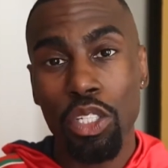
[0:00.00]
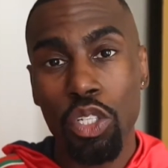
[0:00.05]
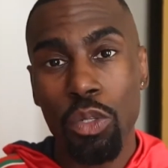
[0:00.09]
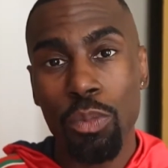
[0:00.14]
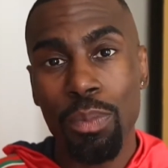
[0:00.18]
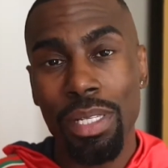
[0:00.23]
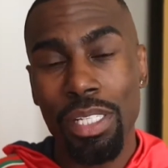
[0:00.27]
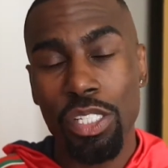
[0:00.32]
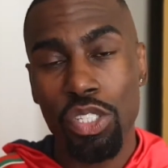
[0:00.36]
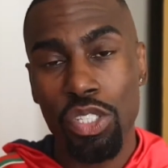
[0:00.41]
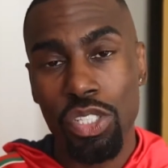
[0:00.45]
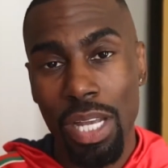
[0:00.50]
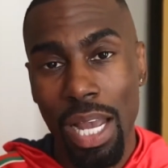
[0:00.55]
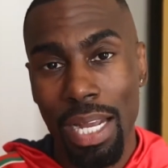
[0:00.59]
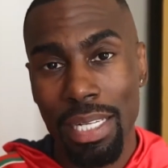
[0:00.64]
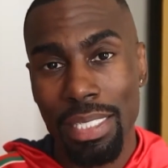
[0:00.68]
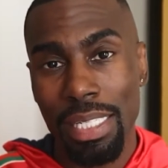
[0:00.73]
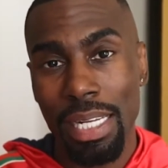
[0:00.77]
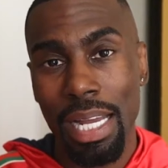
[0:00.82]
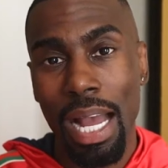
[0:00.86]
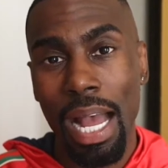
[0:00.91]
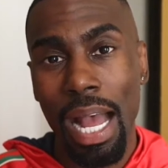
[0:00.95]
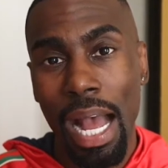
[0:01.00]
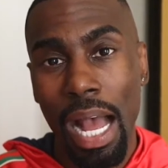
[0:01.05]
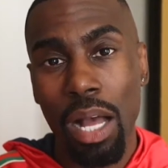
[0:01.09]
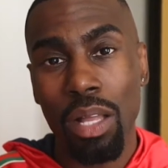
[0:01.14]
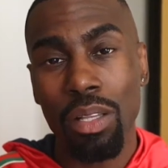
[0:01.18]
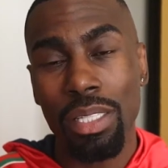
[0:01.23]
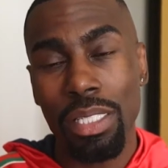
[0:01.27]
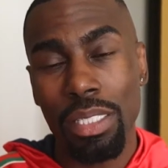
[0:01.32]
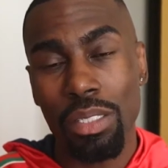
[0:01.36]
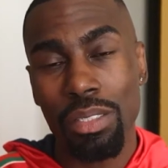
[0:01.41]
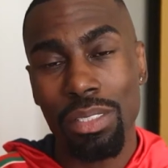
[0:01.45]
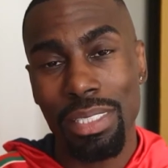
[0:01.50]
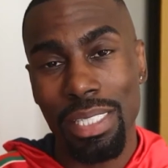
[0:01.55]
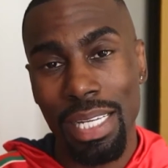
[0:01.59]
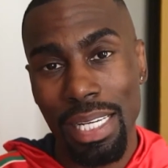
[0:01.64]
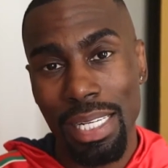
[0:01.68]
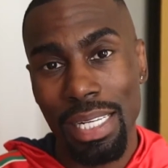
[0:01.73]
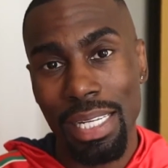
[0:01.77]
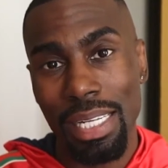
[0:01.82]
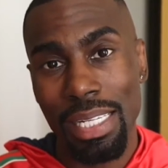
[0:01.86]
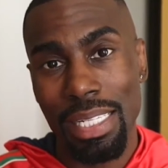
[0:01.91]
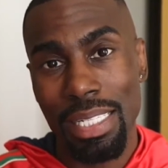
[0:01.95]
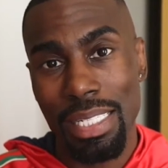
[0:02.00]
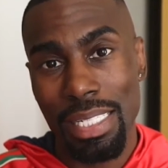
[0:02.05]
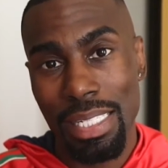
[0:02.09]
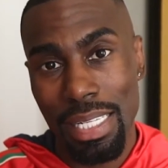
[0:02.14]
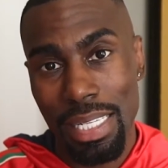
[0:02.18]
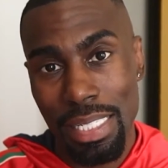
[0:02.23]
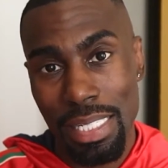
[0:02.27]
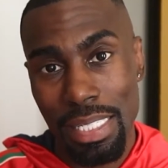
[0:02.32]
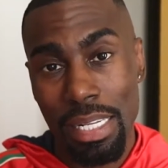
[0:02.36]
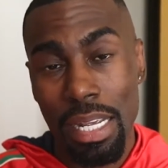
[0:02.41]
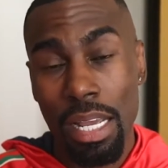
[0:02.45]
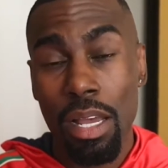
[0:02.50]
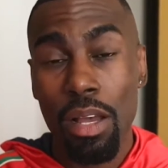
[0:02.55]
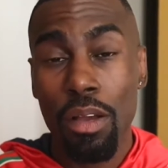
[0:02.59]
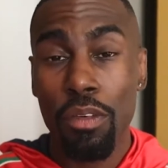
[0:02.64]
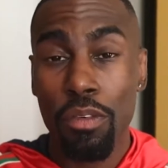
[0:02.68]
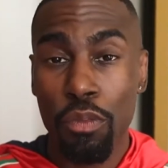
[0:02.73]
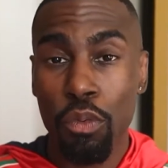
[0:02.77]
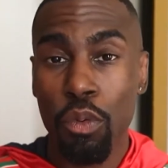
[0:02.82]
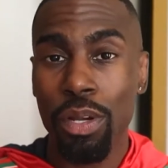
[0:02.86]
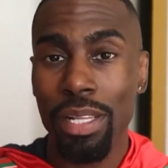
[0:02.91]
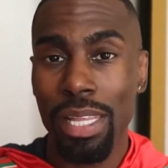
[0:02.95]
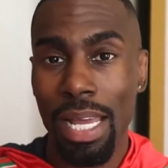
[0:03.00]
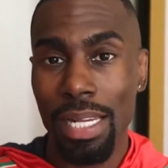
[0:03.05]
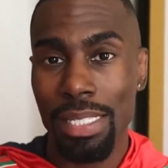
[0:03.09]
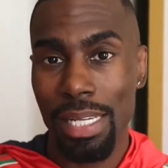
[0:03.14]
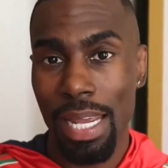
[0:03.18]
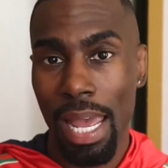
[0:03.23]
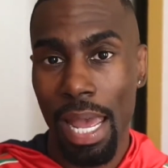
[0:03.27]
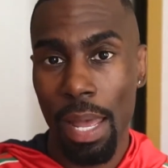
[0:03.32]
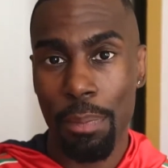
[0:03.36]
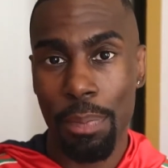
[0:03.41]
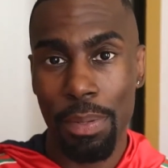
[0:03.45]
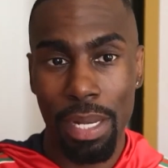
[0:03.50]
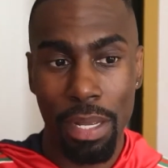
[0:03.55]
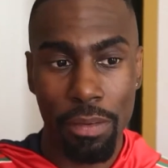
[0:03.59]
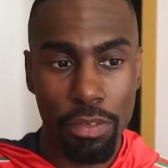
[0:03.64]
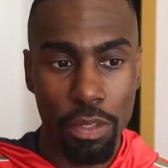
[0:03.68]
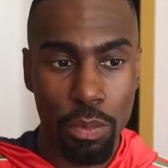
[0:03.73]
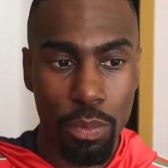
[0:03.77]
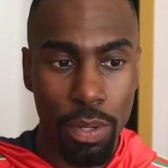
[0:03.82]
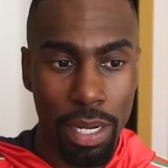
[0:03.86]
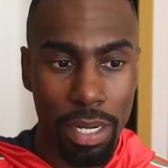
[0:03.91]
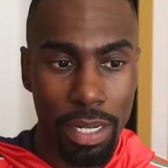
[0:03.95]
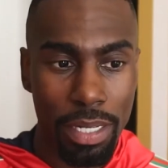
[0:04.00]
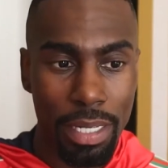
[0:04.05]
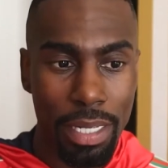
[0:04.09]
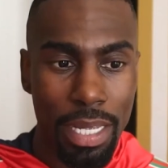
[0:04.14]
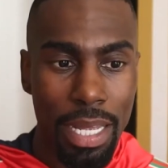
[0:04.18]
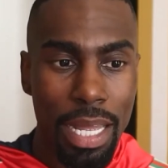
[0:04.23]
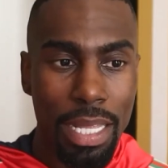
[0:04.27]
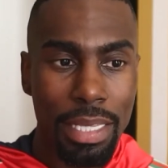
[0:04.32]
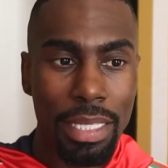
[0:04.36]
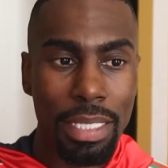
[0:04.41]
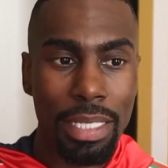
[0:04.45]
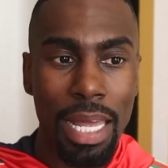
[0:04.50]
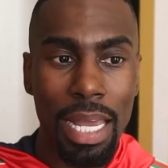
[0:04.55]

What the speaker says: And you'd be shocked at how little data exists for that to happen everywhere.